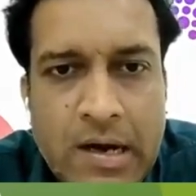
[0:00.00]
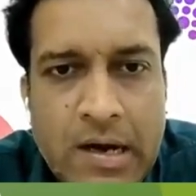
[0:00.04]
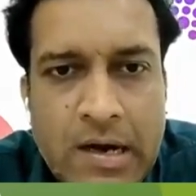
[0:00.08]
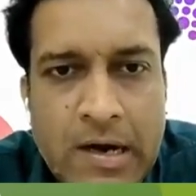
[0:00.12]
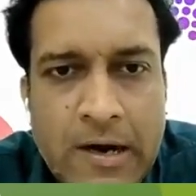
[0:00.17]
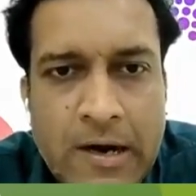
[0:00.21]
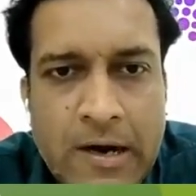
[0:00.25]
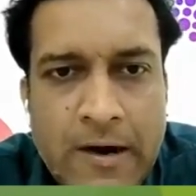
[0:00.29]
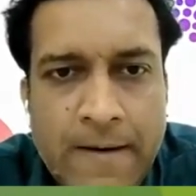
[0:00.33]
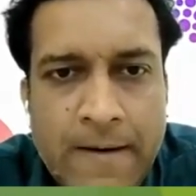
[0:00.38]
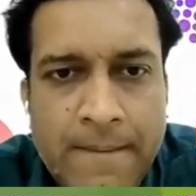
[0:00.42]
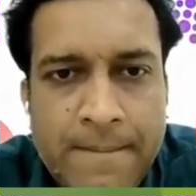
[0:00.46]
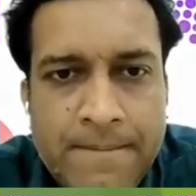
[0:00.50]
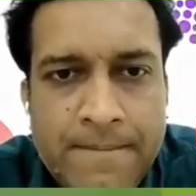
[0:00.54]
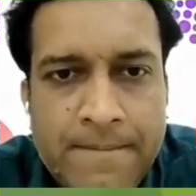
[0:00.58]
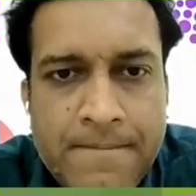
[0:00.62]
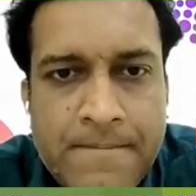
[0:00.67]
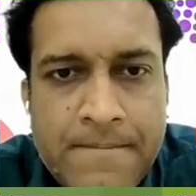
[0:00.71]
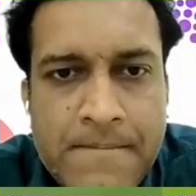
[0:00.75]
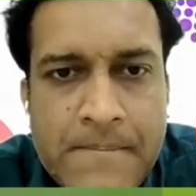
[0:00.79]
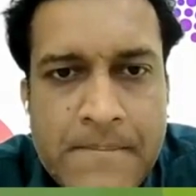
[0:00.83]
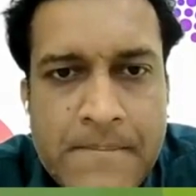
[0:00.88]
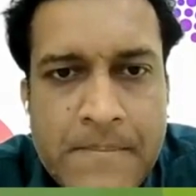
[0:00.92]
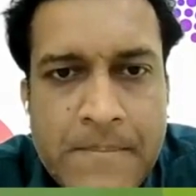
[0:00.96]
Um,
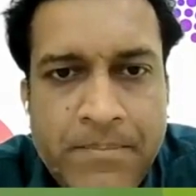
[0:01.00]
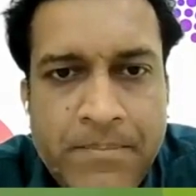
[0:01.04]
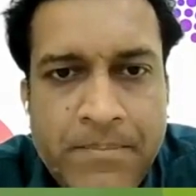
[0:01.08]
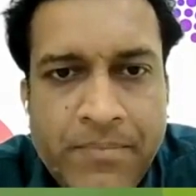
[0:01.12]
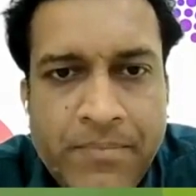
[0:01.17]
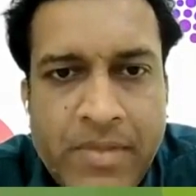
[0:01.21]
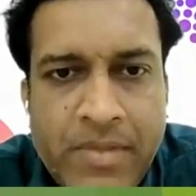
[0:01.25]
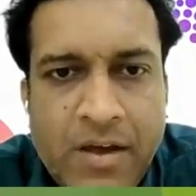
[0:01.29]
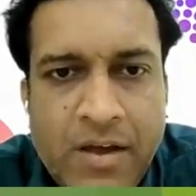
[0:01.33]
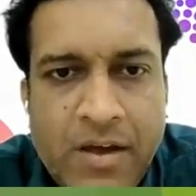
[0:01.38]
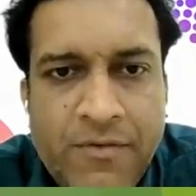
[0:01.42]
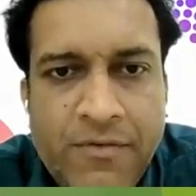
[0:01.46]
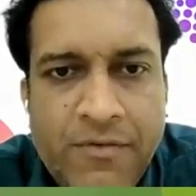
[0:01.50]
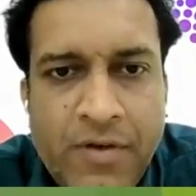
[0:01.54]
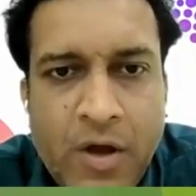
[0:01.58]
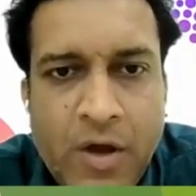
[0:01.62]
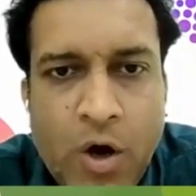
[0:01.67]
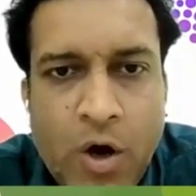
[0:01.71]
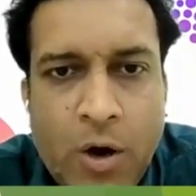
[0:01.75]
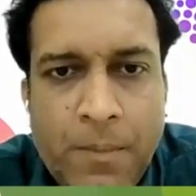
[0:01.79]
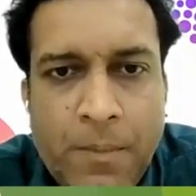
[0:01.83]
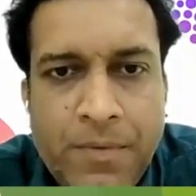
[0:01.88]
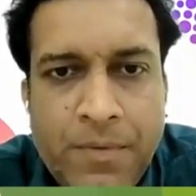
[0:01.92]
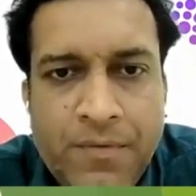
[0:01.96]
if
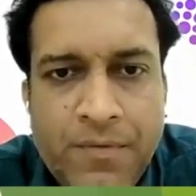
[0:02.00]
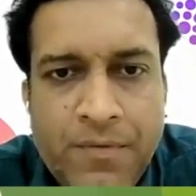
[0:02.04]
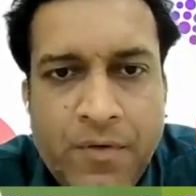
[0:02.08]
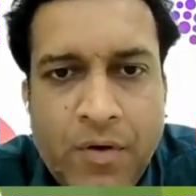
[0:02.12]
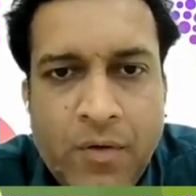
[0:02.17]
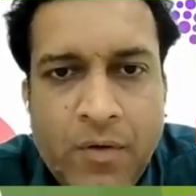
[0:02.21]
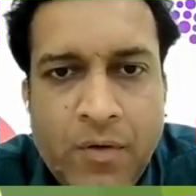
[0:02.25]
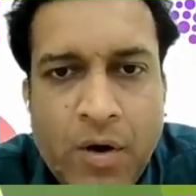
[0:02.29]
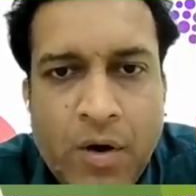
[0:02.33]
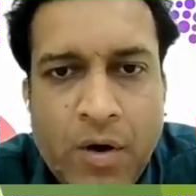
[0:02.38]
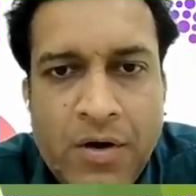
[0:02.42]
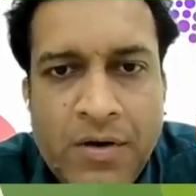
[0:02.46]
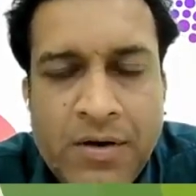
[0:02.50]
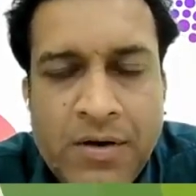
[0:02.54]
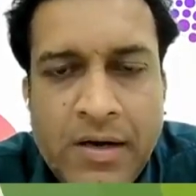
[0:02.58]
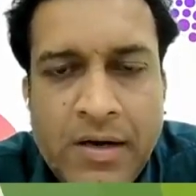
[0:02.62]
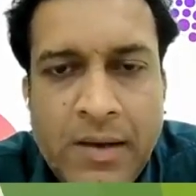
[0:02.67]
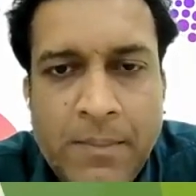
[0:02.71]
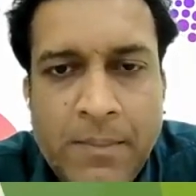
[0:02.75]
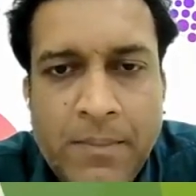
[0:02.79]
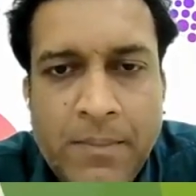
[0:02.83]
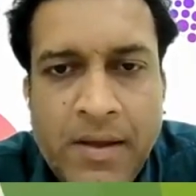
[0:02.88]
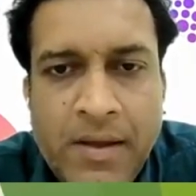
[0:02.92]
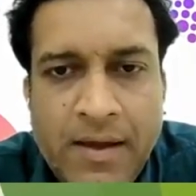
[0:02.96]
we opt for
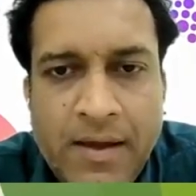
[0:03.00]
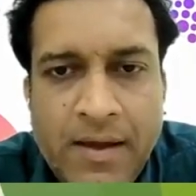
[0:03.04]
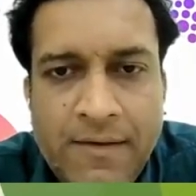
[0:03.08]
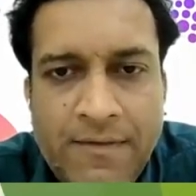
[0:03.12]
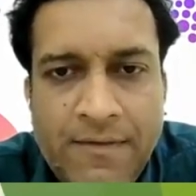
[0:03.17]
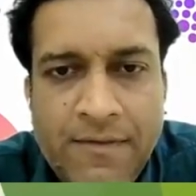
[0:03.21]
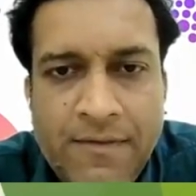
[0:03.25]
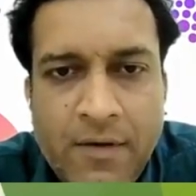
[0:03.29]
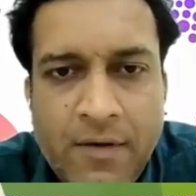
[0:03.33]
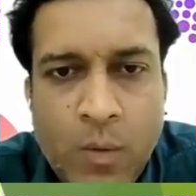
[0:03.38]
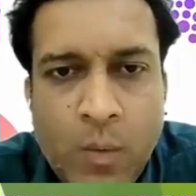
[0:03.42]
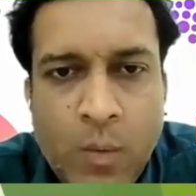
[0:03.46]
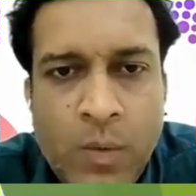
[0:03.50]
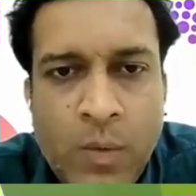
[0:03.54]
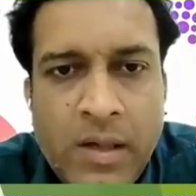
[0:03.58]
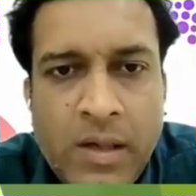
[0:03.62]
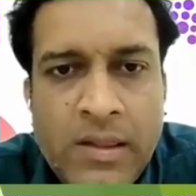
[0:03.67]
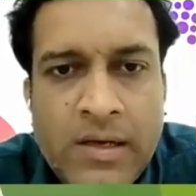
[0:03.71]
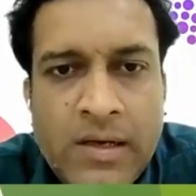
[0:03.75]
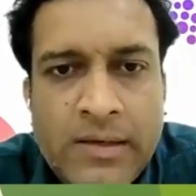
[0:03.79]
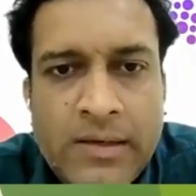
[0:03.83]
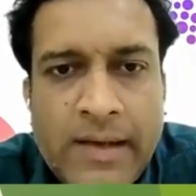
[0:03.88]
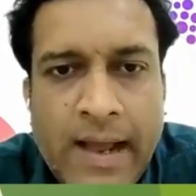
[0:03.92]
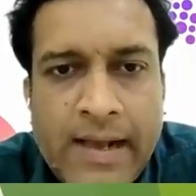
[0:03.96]
voluntary PF,
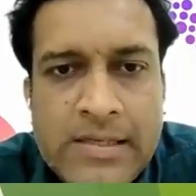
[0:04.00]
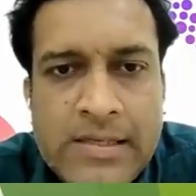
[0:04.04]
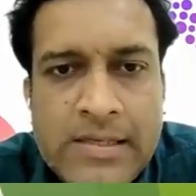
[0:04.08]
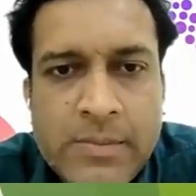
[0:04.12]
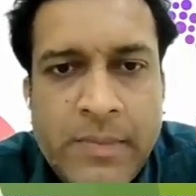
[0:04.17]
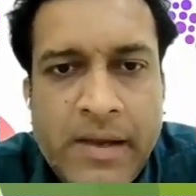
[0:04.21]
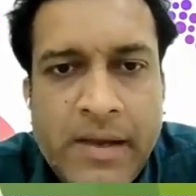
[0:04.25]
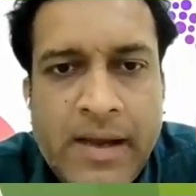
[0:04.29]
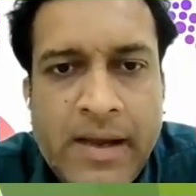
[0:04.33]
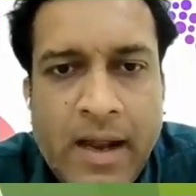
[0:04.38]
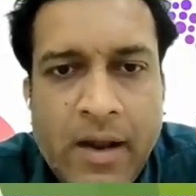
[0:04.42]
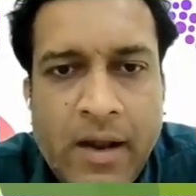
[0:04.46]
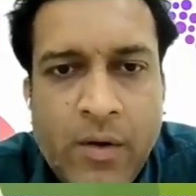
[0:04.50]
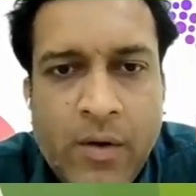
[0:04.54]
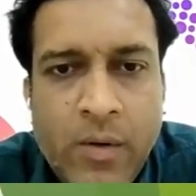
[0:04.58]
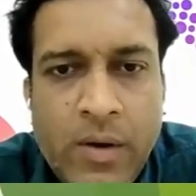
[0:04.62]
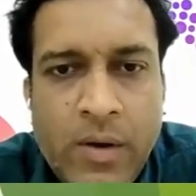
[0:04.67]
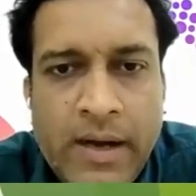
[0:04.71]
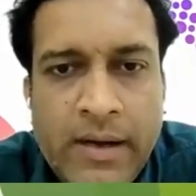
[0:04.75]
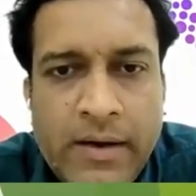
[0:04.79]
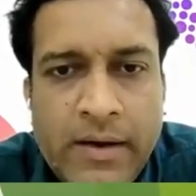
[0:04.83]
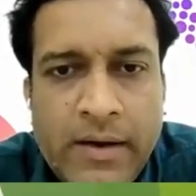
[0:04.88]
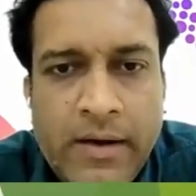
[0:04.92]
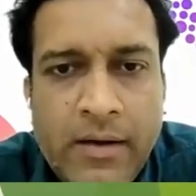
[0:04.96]
will the tax be
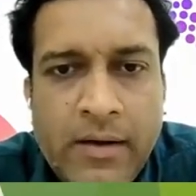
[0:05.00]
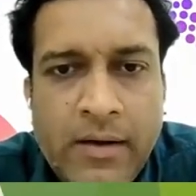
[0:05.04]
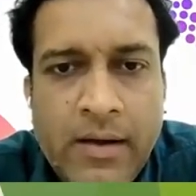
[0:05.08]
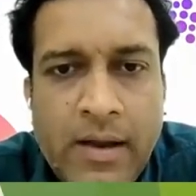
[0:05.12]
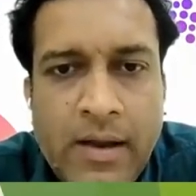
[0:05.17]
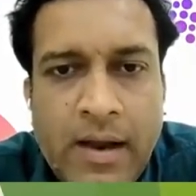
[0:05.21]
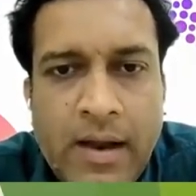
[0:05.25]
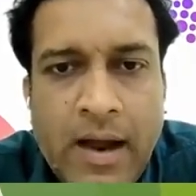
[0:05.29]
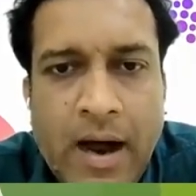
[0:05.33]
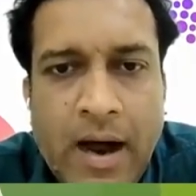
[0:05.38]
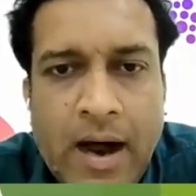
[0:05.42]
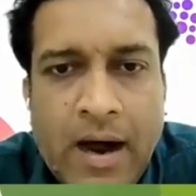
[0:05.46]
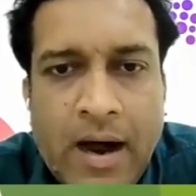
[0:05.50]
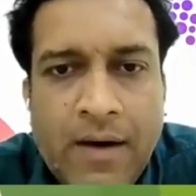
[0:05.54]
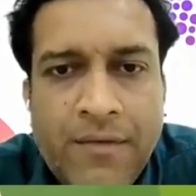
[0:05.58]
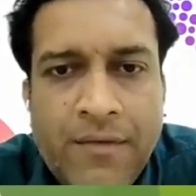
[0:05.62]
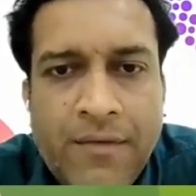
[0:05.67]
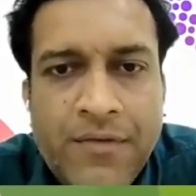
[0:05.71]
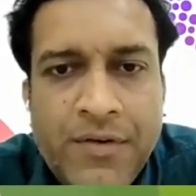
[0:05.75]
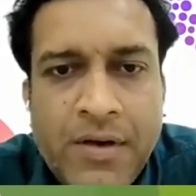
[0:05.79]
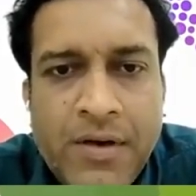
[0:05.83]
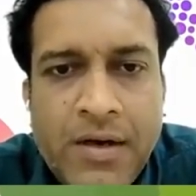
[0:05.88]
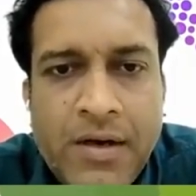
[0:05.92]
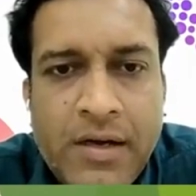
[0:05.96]
calculated
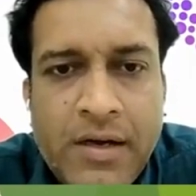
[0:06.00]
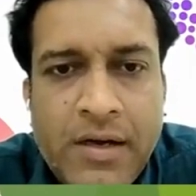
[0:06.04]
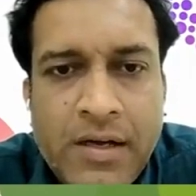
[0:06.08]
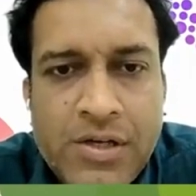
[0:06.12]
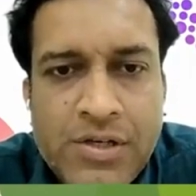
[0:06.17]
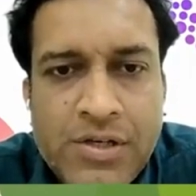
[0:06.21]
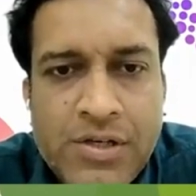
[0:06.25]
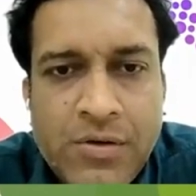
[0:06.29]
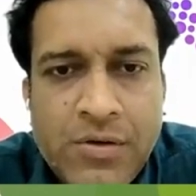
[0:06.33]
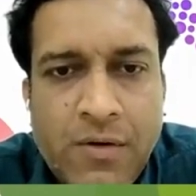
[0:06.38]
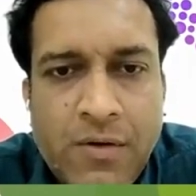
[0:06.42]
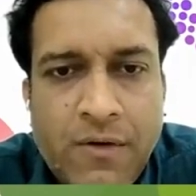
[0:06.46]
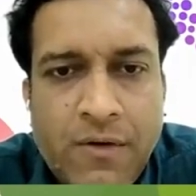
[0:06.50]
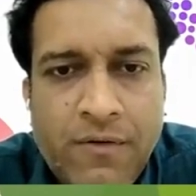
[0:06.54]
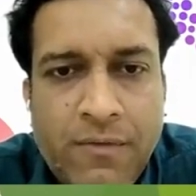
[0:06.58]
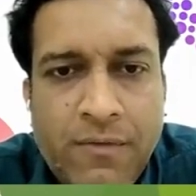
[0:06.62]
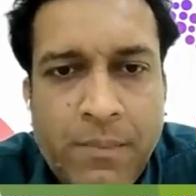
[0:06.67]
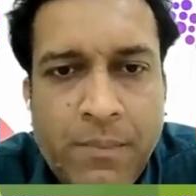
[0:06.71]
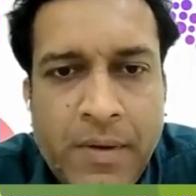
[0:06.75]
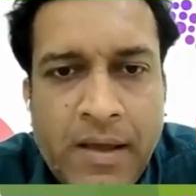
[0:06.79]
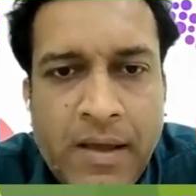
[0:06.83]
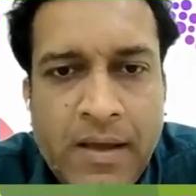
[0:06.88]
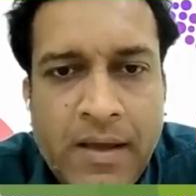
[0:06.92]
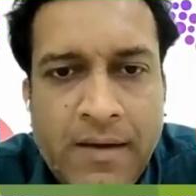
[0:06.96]
after deduction of
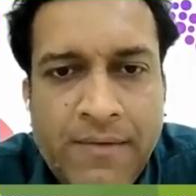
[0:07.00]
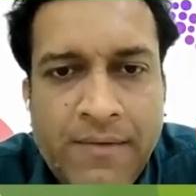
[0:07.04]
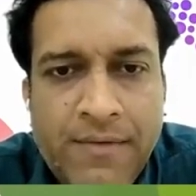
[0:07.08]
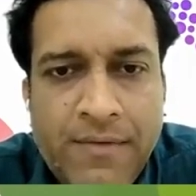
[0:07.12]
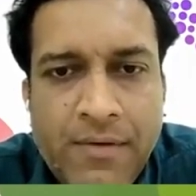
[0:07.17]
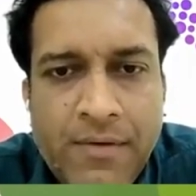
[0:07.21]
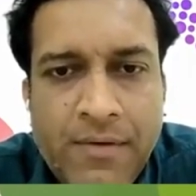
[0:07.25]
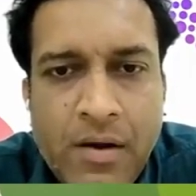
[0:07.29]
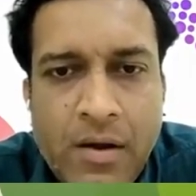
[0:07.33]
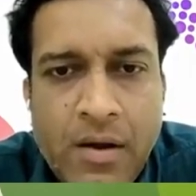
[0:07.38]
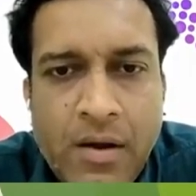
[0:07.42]
PF?